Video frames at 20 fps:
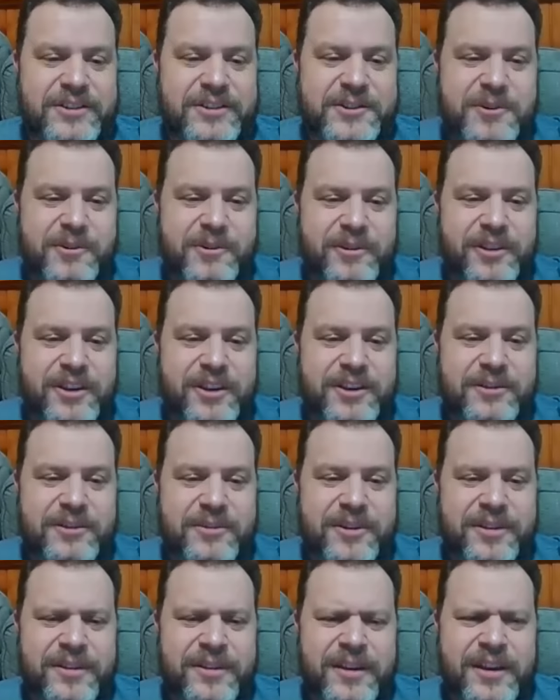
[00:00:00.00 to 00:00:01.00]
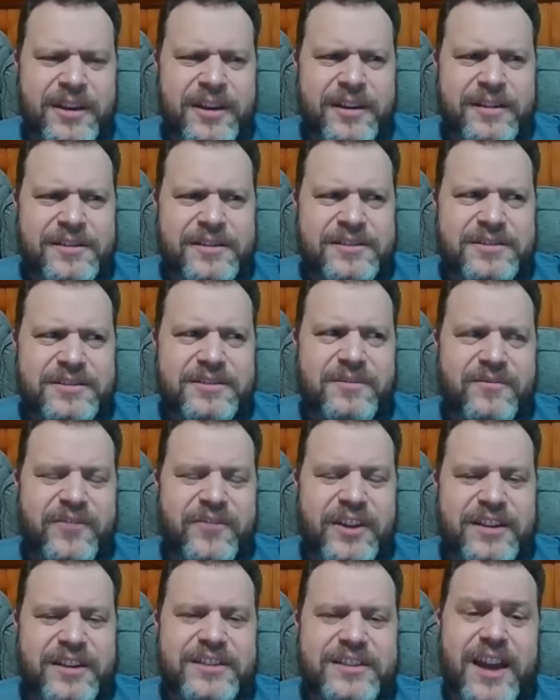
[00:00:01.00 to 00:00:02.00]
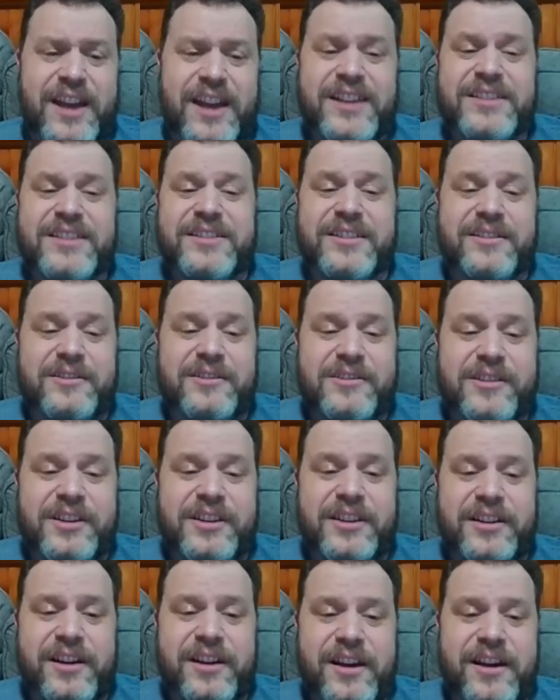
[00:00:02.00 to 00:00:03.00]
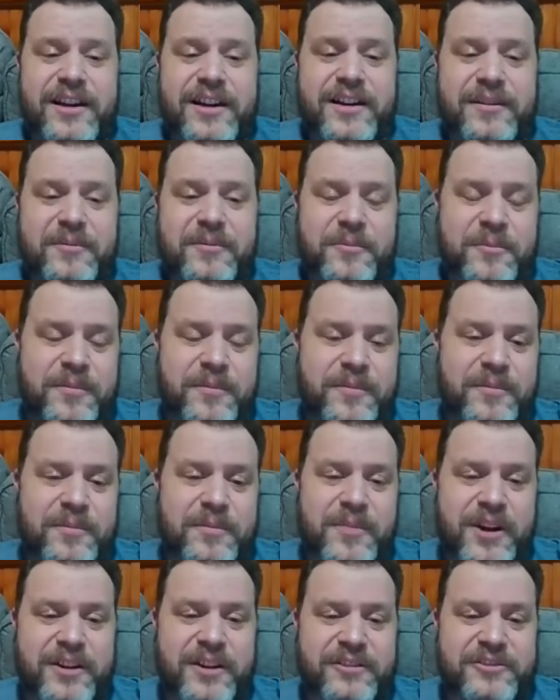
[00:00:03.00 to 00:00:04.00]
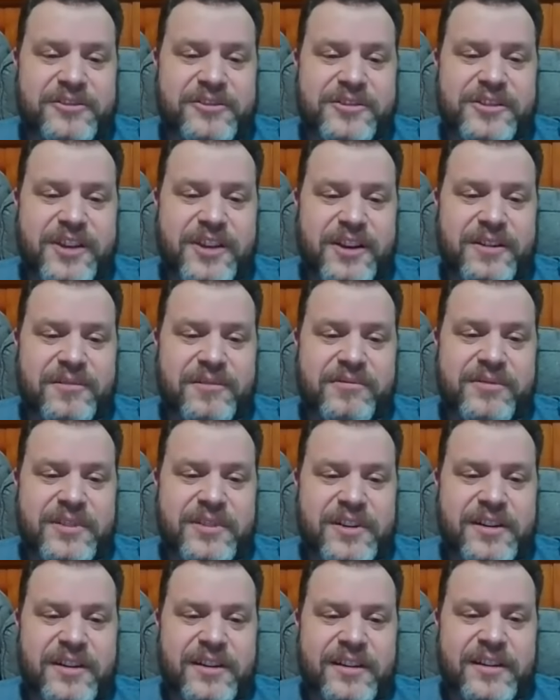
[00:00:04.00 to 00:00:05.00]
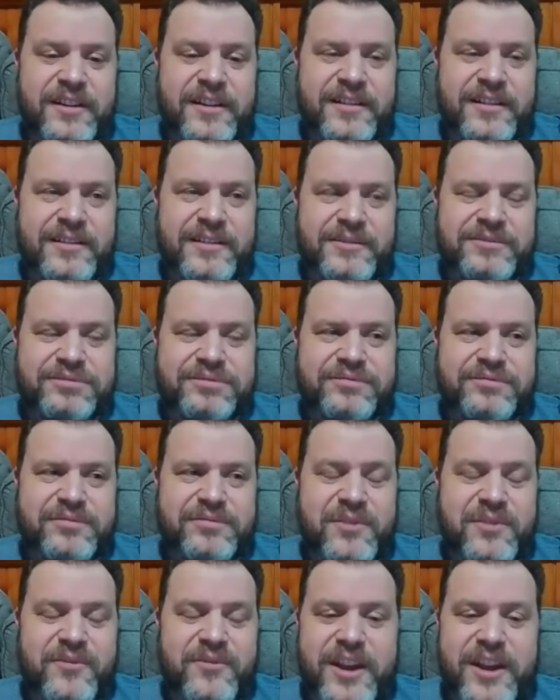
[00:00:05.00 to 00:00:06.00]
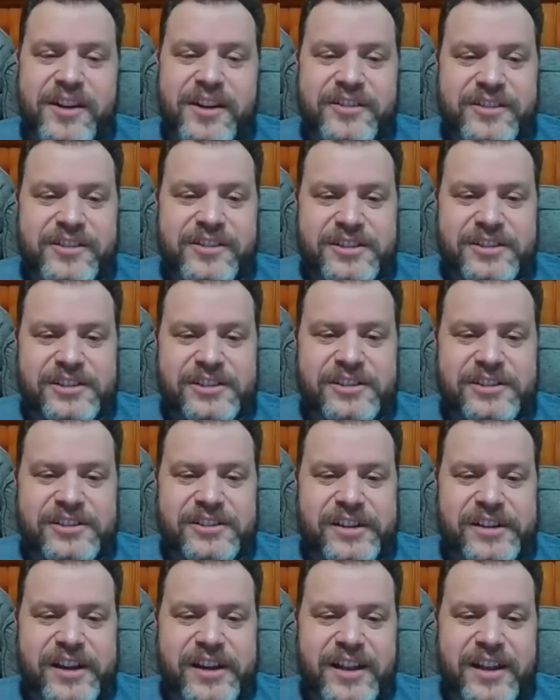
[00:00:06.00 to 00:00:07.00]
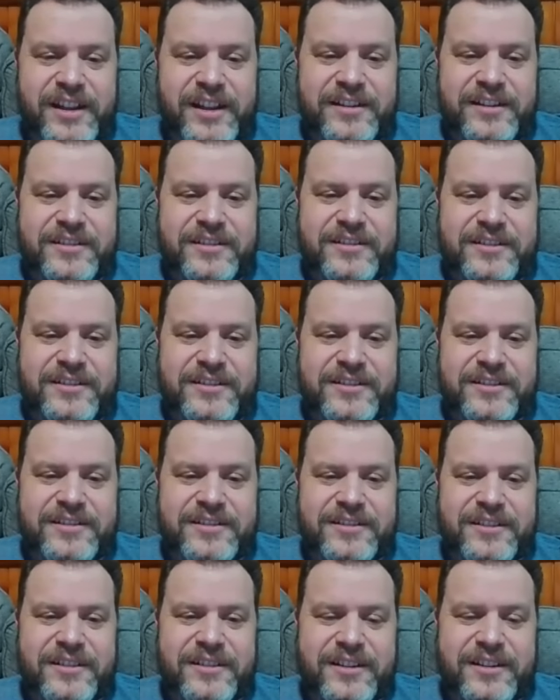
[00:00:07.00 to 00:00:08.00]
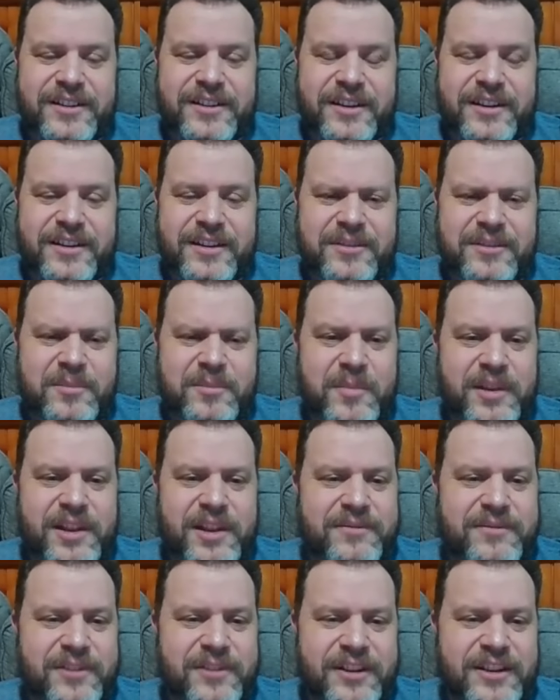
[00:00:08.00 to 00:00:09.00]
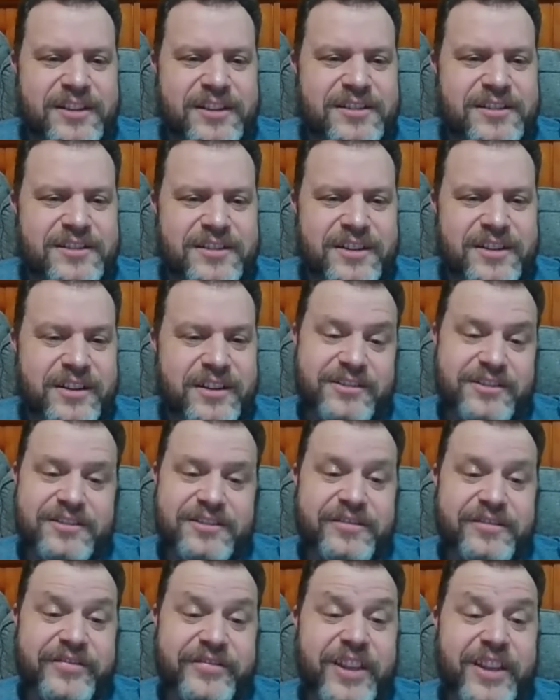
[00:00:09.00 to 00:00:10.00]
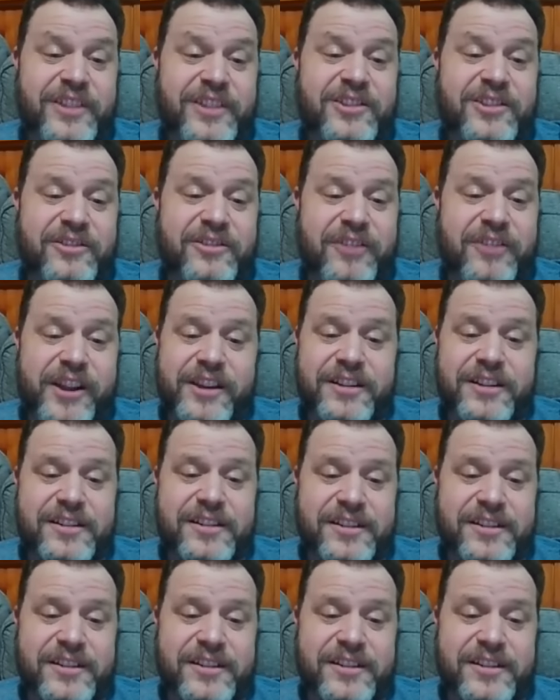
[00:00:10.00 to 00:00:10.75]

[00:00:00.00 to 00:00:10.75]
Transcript: shortly with some fantastic looking models of the Venator and the Malevolence. They look great.